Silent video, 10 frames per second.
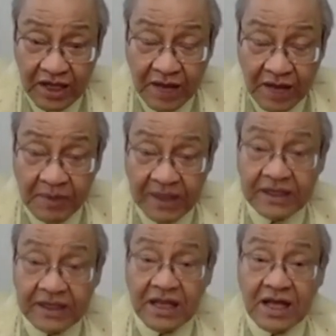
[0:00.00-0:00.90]
But
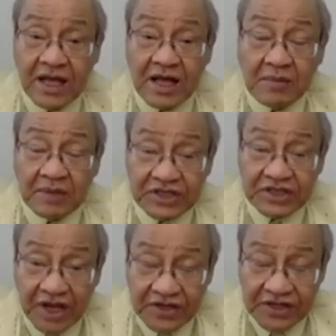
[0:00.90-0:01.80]

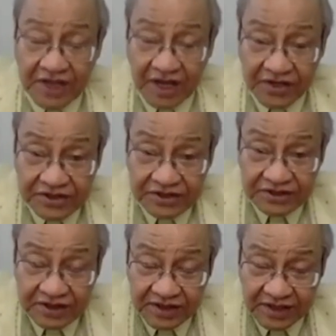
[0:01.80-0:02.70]
the other
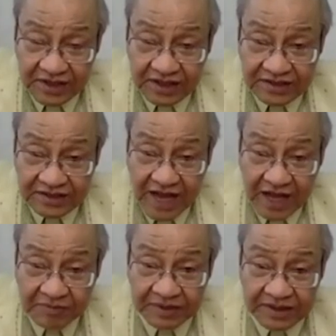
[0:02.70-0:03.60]
thing that's
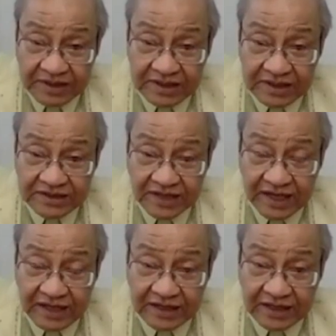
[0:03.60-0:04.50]
happened is that
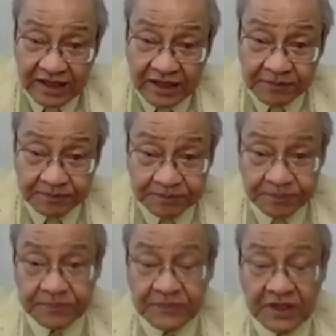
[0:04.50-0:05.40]

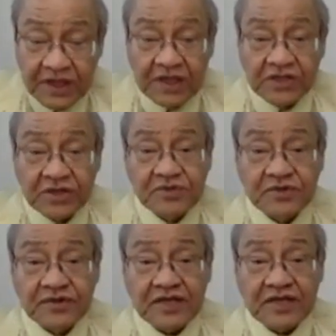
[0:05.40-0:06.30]
in terms of
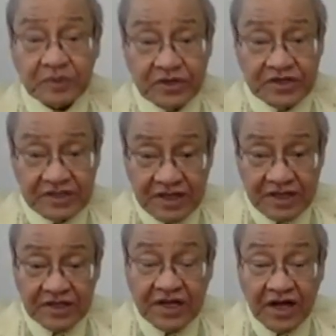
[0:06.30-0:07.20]
exports,
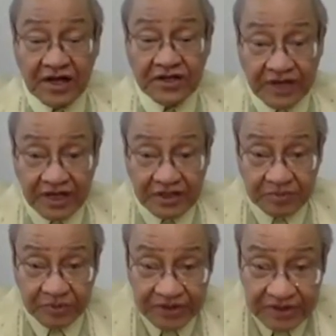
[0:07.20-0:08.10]
the other
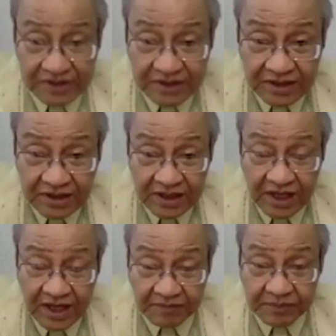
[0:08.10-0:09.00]
exports
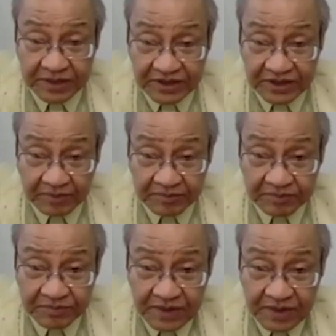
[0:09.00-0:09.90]
have picked up
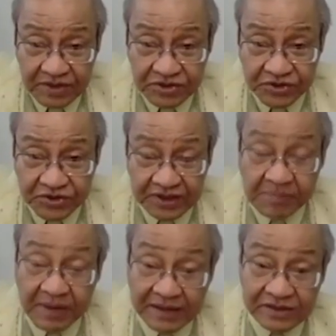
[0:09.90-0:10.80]
during the
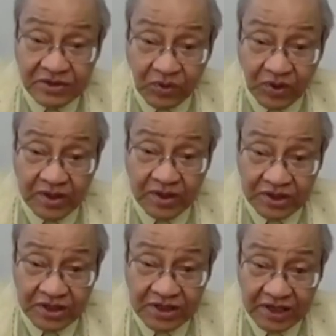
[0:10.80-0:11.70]
past quarter
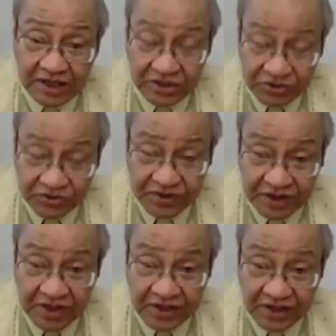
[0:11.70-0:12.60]
and during the
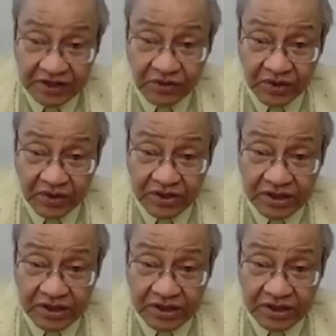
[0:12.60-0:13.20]
current quarter.